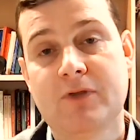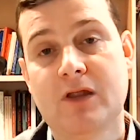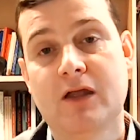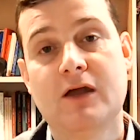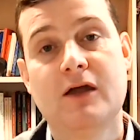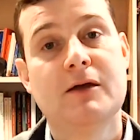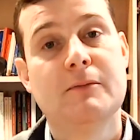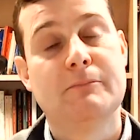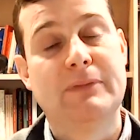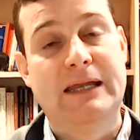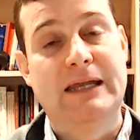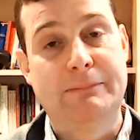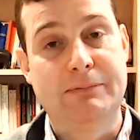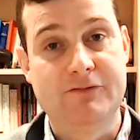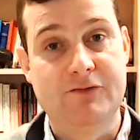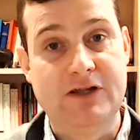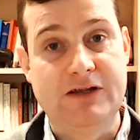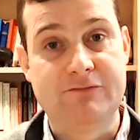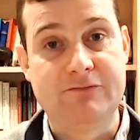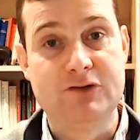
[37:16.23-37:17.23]
People have
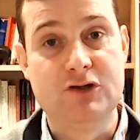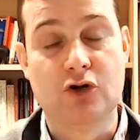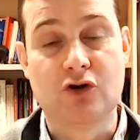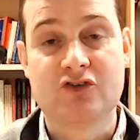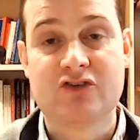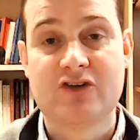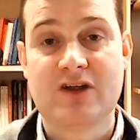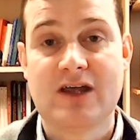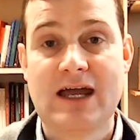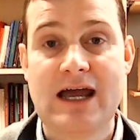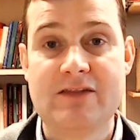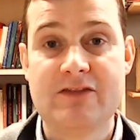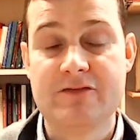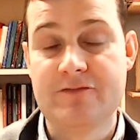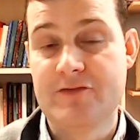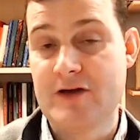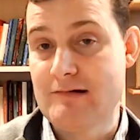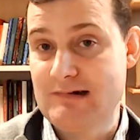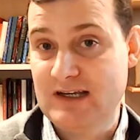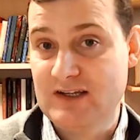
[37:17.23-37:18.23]
even looked at the
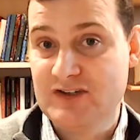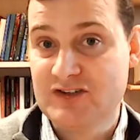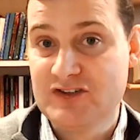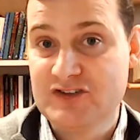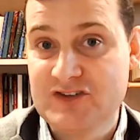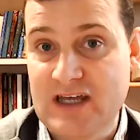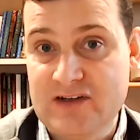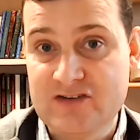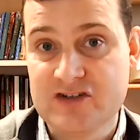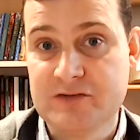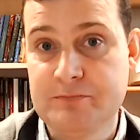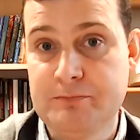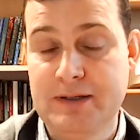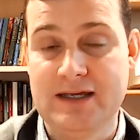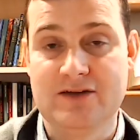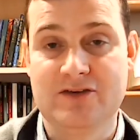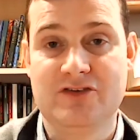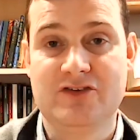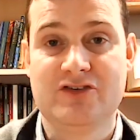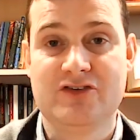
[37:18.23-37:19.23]
various
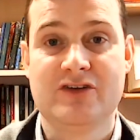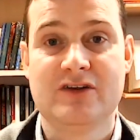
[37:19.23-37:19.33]
cesspits